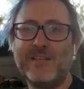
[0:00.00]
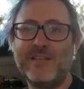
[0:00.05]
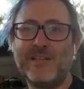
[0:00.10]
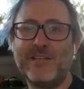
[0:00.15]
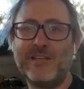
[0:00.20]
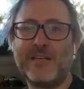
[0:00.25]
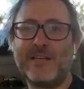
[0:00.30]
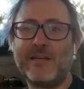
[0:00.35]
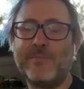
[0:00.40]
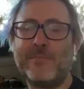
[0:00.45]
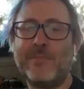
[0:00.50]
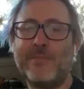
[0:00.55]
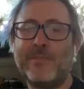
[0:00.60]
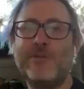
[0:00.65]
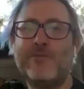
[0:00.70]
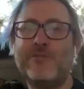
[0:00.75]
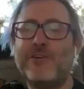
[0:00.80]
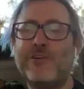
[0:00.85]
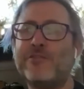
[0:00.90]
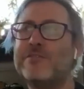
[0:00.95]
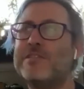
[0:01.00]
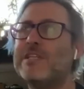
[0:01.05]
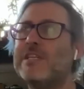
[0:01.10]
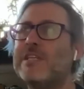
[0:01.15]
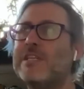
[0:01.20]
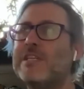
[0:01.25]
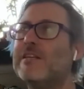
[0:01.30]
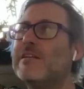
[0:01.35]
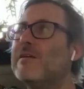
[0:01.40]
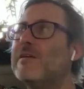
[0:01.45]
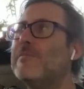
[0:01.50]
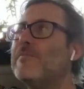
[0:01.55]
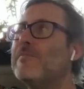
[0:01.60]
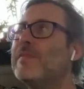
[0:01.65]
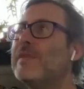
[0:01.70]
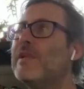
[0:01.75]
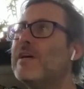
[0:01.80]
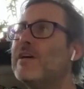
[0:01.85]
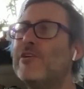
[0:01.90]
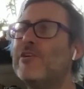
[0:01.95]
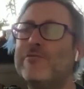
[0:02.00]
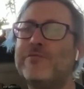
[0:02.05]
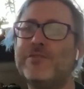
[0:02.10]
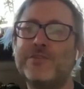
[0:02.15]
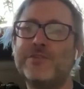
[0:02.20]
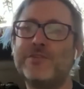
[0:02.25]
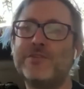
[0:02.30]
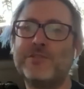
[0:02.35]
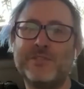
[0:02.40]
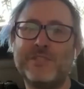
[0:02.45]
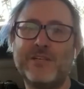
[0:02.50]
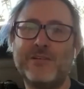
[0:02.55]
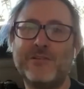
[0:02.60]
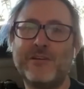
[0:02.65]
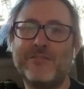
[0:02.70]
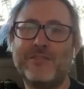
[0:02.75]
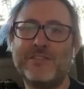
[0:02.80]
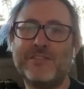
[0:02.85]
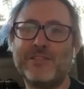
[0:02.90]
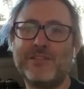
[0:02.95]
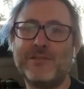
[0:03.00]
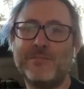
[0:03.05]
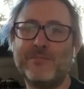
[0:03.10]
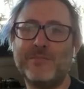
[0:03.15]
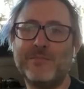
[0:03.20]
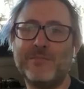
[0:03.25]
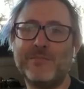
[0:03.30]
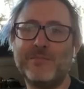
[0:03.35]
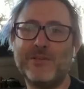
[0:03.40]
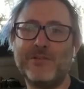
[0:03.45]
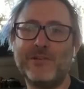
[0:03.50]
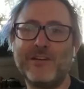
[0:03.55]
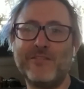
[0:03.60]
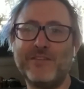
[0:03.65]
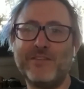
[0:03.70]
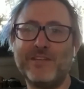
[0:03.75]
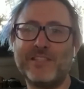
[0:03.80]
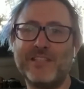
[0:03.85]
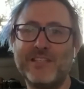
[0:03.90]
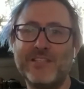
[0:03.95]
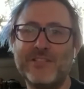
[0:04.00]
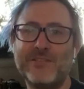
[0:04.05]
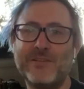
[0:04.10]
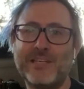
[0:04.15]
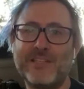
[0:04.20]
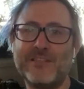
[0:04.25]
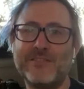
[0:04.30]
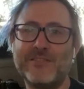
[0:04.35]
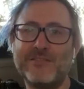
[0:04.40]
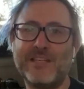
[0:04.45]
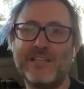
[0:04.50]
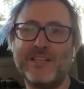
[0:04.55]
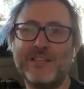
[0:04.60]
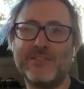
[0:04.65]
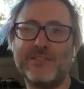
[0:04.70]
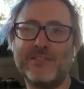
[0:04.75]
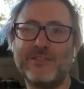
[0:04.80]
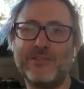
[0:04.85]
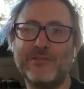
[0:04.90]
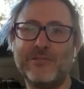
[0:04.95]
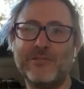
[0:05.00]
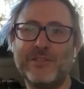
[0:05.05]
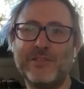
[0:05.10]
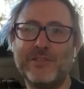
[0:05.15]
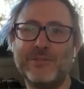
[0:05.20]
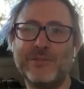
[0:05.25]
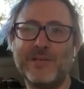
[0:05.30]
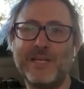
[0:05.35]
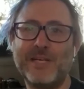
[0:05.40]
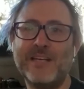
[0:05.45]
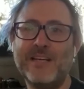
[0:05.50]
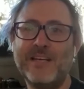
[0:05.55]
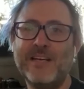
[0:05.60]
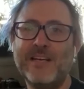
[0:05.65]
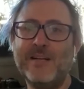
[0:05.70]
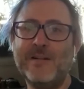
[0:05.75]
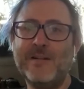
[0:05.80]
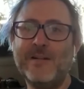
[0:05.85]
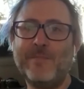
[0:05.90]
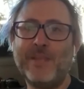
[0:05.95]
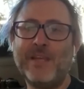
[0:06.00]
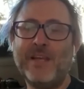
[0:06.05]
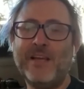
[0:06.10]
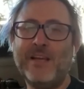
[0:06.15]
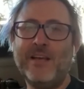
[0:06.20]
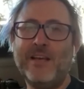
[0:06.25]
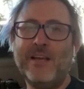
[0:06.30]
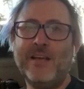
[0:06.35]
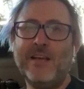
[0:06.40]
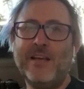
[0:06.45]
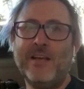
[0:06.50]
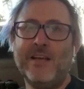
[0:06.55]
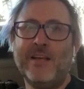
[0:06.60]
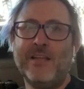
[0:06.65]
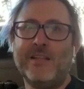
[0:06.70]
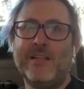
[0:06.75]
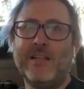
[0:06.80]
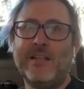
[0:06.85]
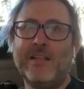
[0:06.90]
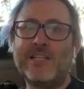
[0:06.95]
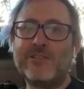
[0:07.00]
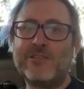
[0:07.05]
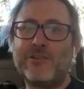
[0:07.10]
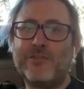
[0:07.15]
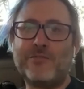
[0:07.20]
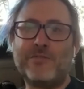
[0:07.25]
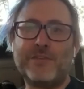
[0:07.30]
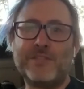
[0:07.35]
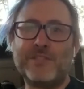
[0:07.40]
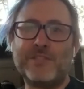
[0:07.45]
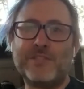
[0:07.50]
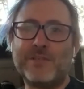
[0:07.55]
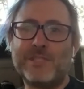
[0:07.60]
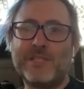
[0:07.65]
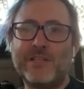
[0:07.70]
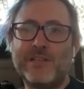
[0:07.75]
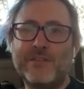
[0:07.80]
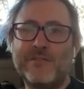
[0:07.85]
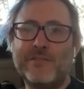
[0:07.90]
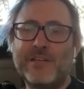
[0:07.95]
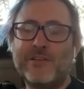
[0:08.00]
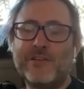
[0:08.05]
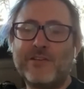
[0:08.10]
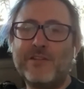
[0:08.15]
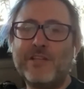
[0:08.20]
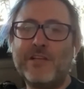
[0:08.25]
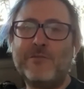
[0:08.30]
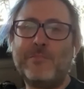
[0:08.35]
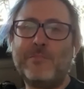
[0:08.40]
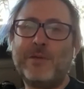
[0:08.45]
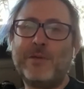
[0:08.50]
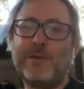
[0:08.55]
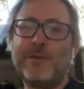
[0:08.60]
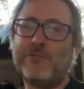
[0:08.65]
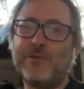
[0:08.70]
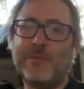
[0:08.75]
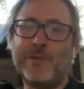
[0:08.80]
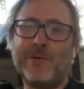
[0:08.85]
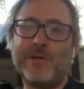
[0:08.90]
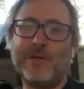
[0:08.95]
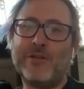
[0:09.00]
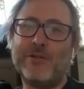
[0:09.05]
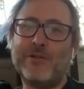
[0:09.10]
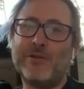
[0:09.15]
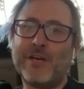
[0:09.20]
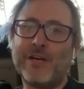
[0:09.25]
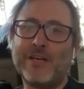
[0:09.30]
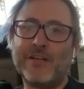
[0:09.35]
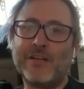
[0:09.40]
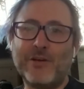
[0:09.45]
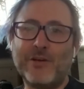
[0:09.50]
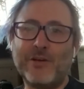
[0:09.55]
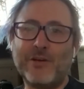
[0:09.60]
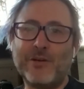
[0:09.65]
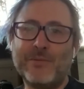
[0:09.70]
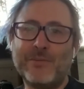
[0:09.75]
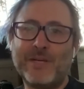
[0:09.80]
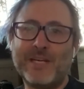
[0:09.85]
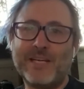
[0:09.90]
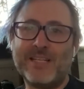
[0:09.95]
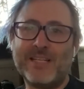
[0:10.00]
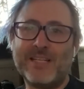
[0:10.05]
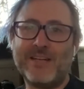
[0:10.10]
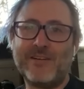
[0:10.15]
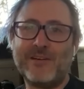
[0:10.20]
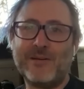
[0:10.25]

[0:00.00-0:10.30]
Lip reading: You know, I'm involved in a conference called CGRAPH. It's a Computer Graphics and Interactive Technique conference, right? The last conference that was held in Vancouver, there are people from Iran who can't go, right?